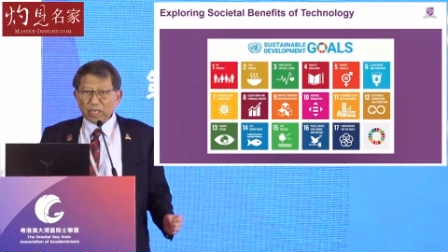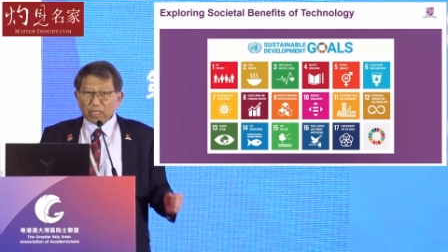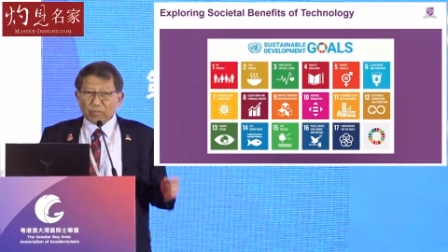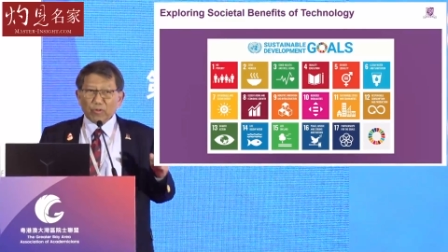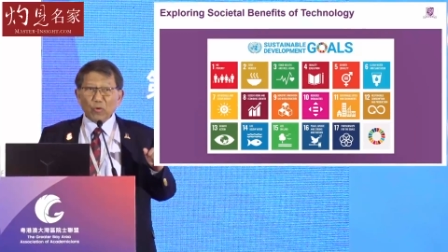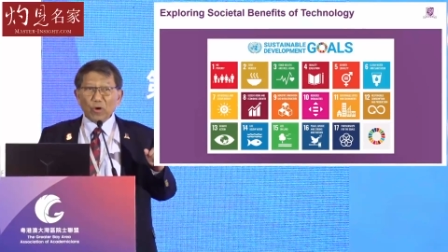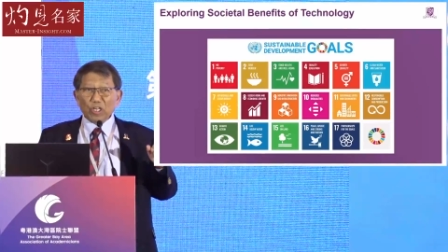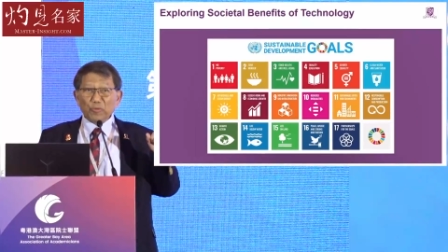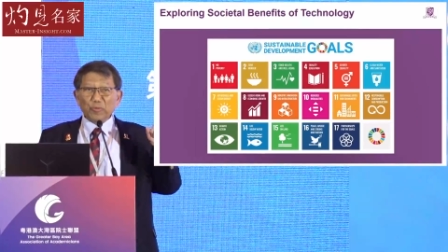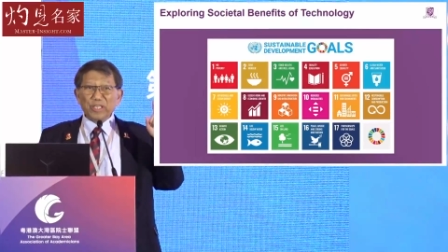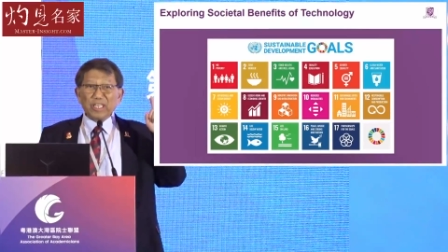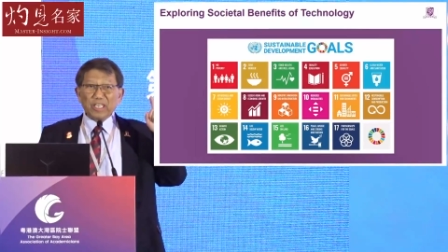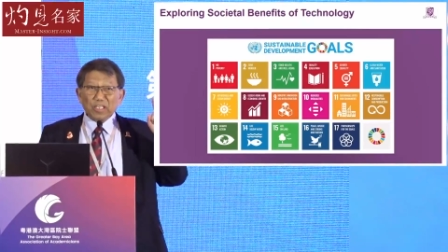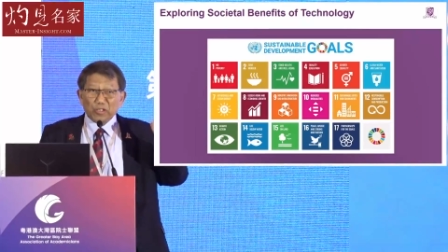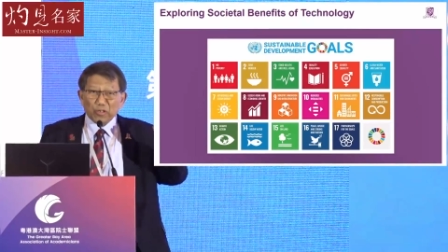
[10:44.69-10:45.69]
But if you want to
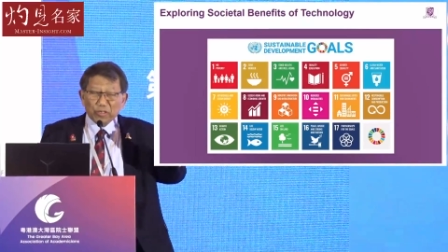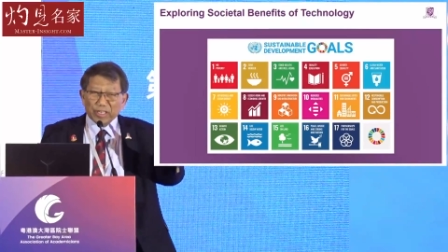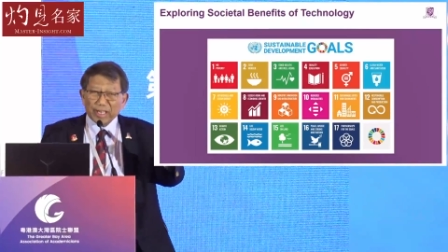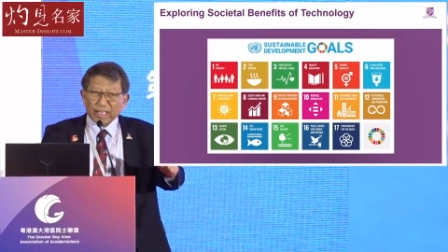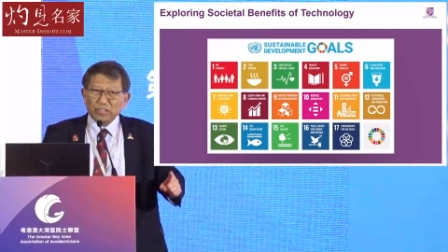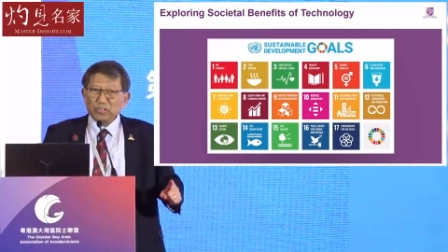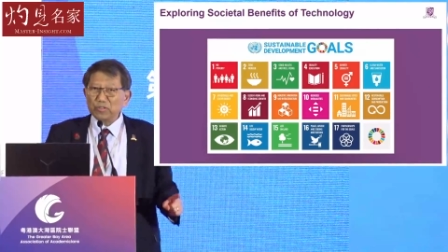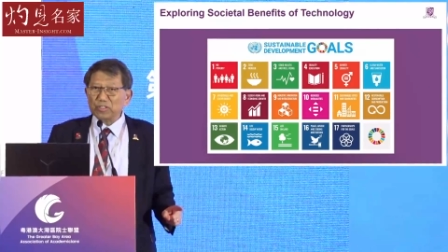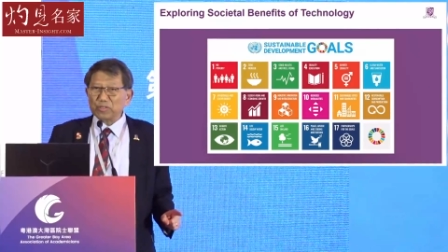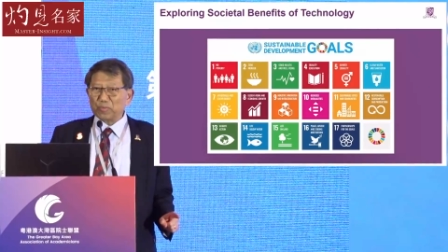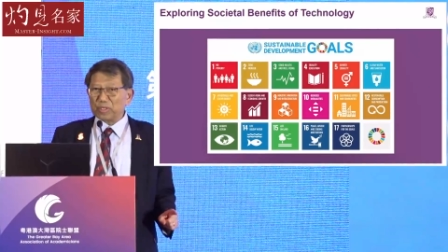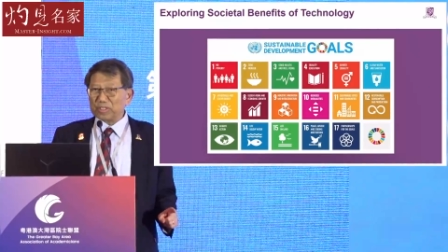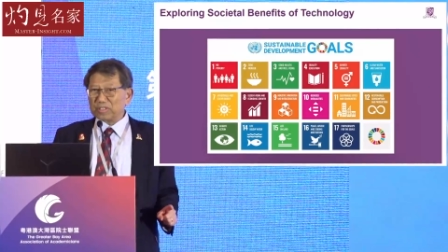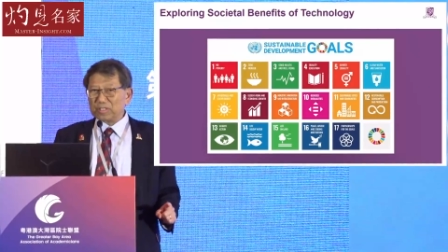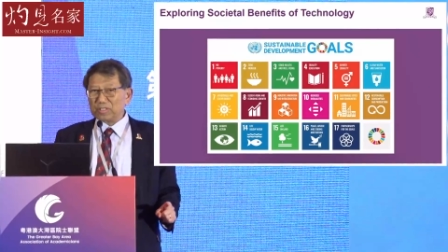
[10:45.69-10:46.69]
be internationally
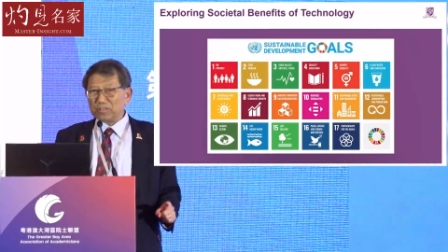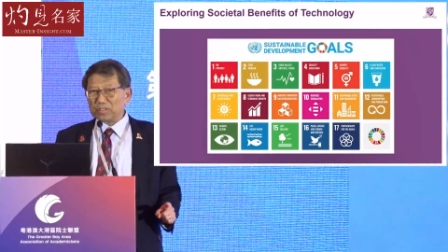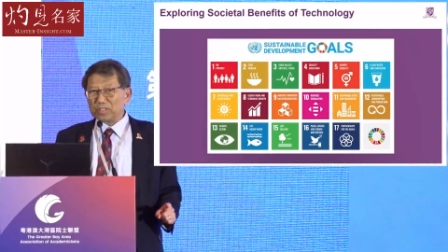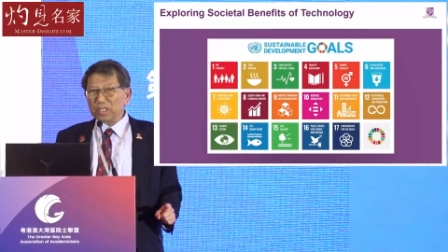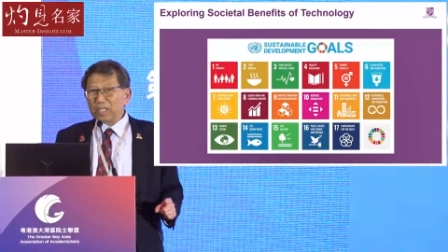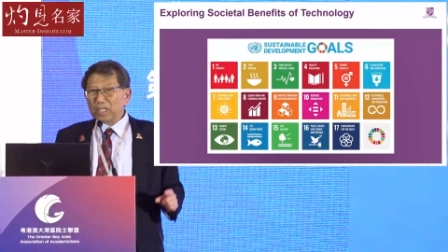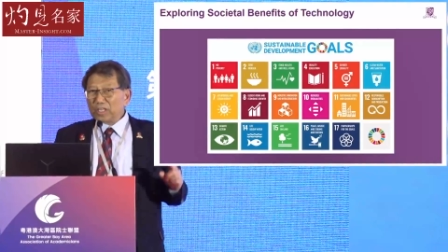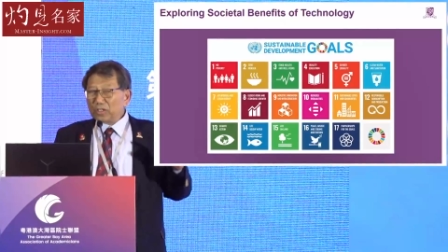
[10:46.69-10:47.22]
prestigious,